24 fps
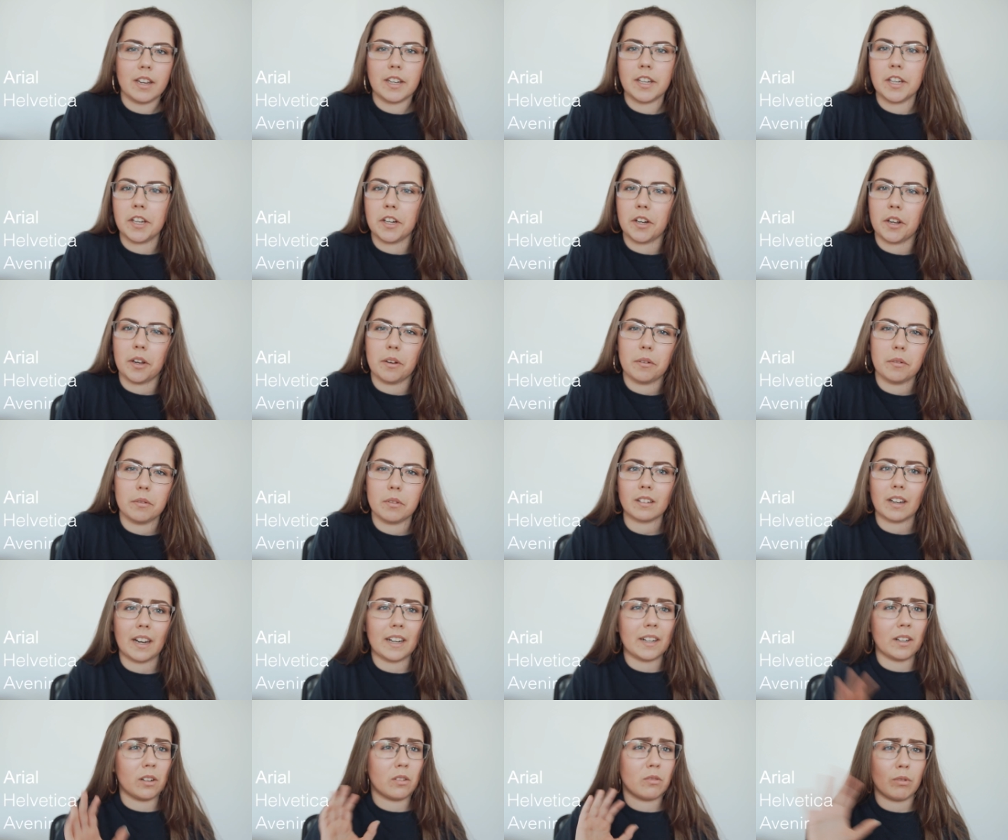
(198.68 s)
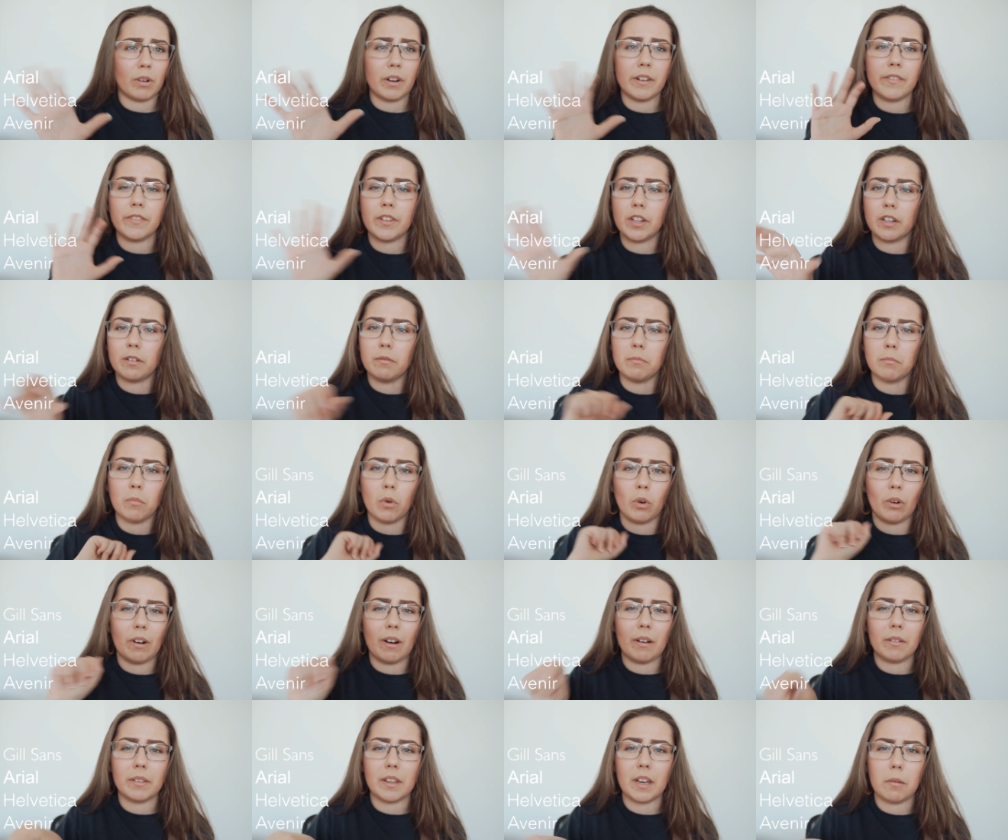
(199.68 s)
you know, I could throw a few more
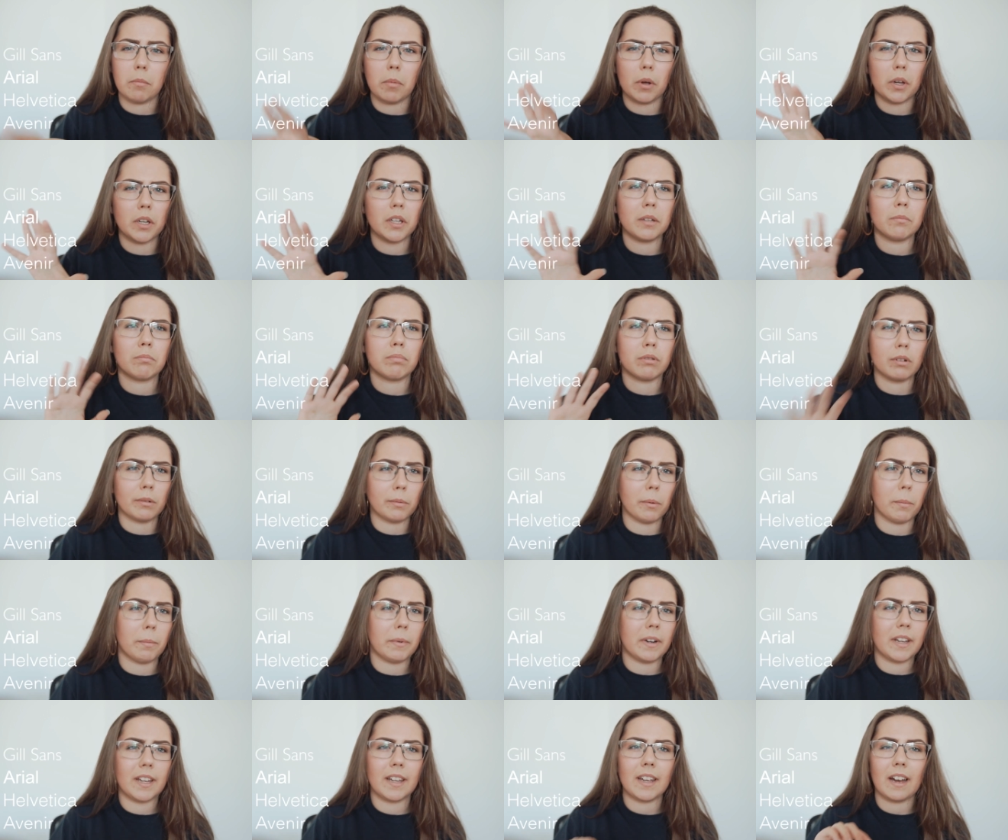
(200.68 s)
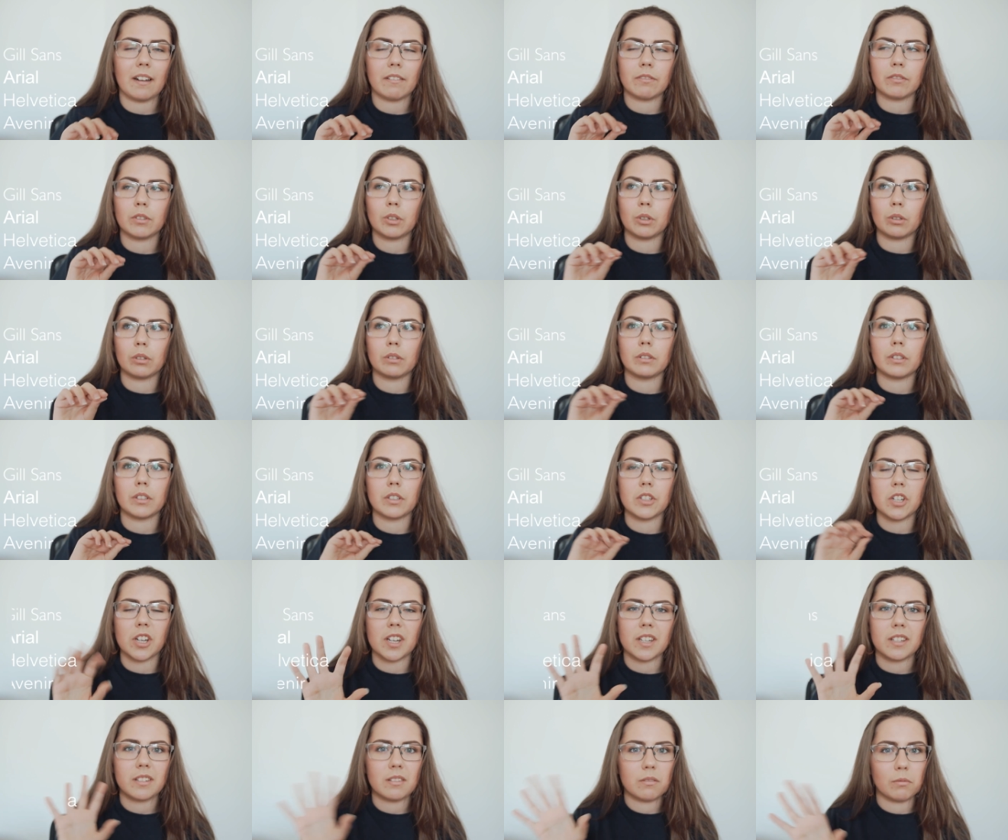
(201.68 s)
out there, but you probably have got the
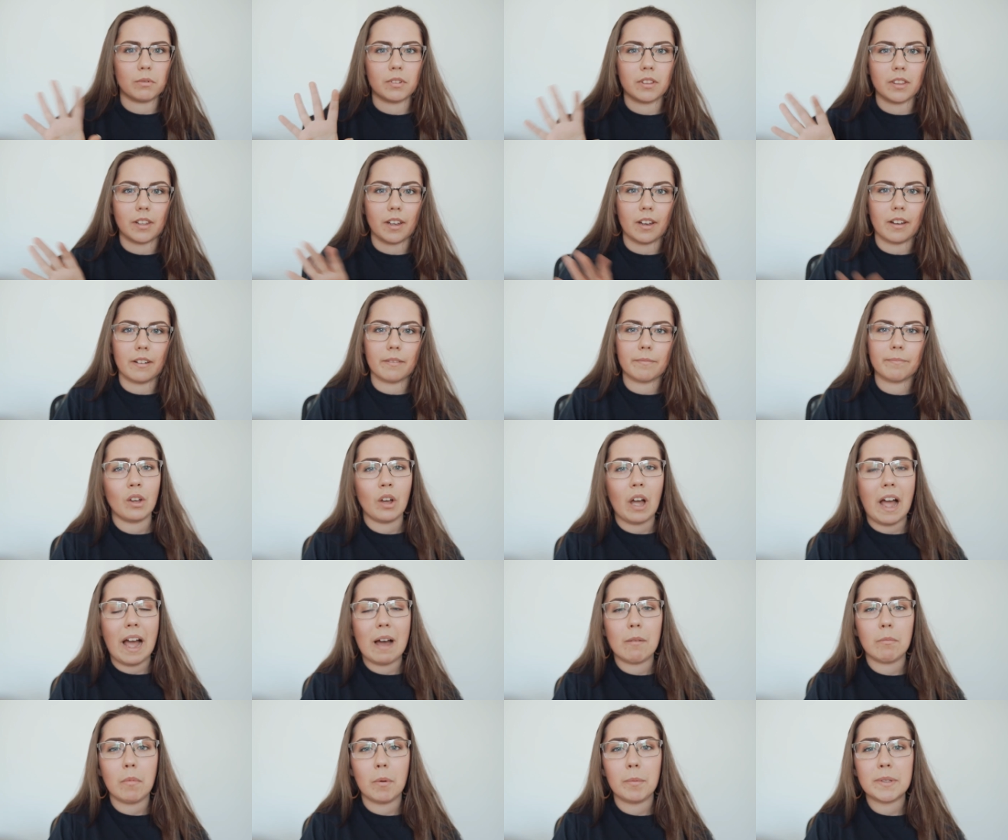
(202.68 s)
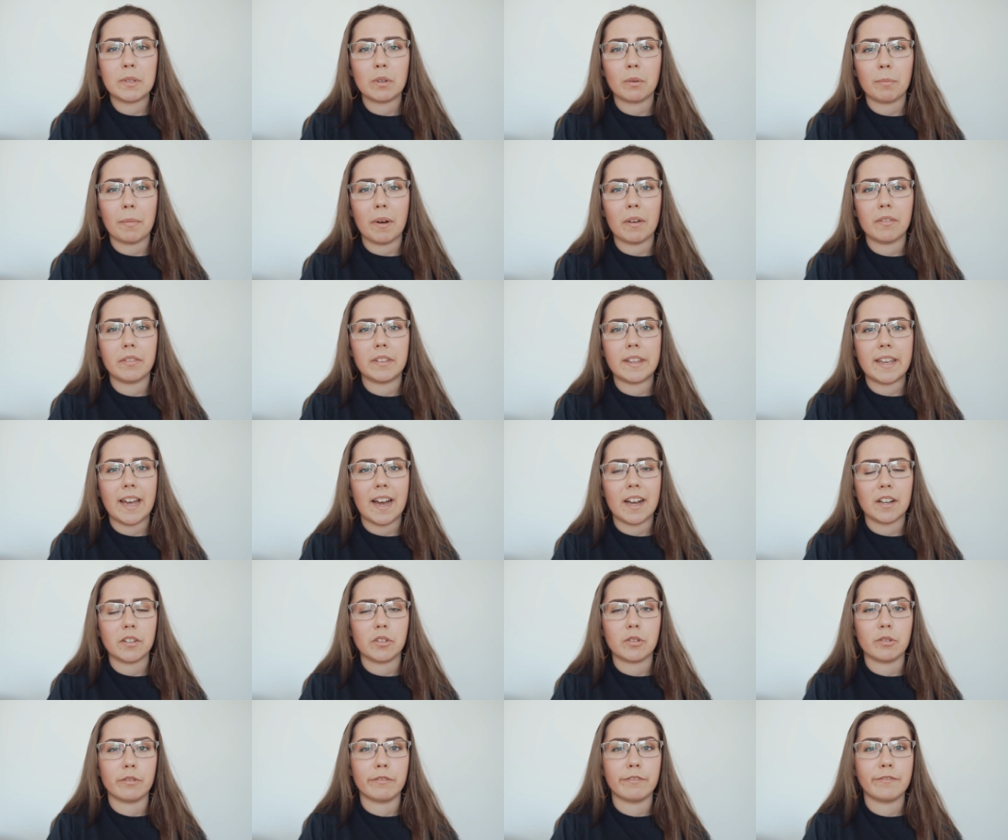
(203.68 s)
gist with that. And when we talk about the
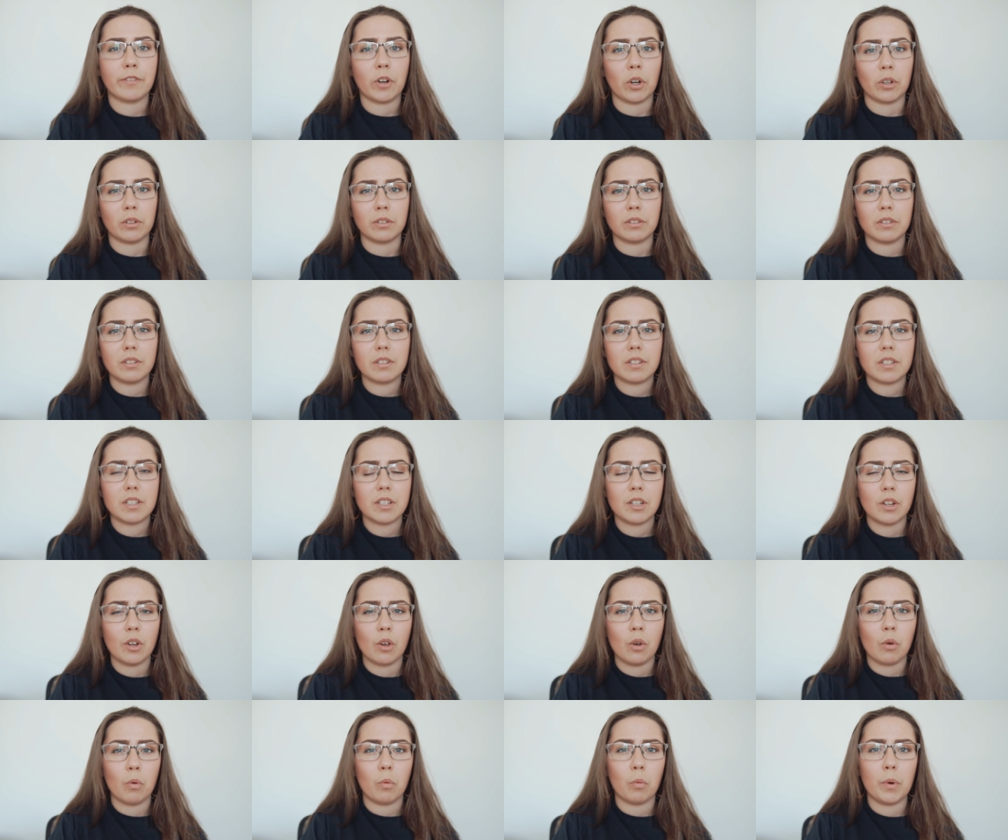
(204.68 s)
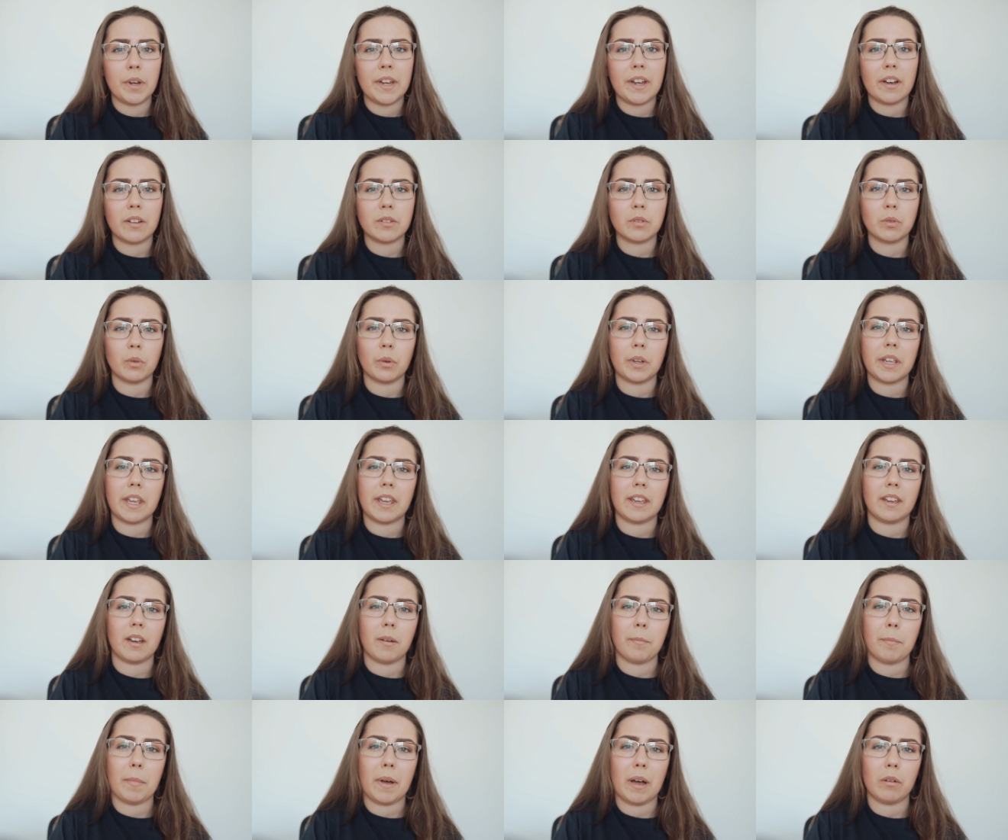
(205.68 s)
actual font, we are talking
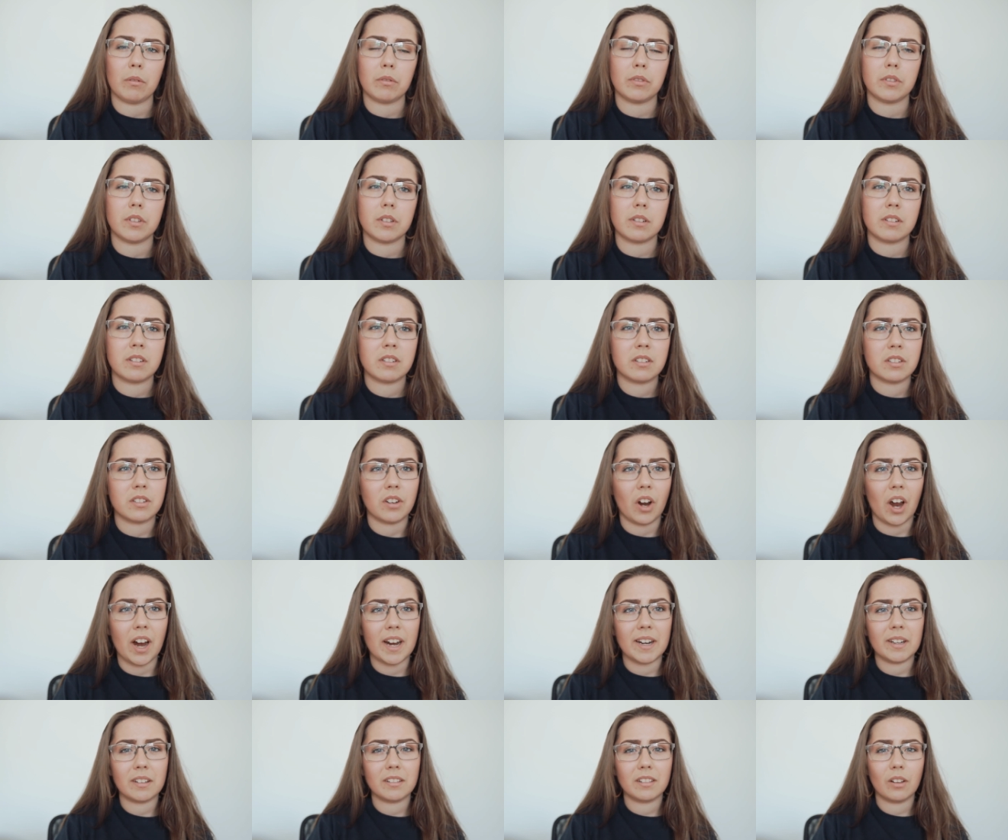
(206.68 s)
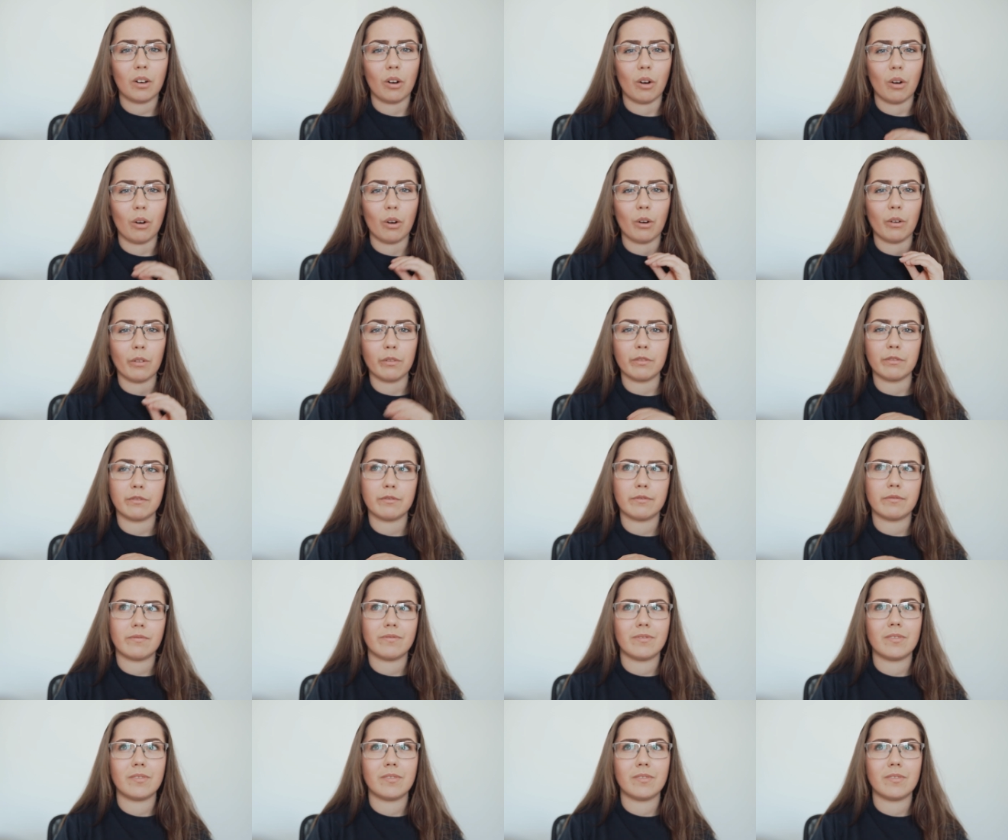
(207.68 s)
about the style of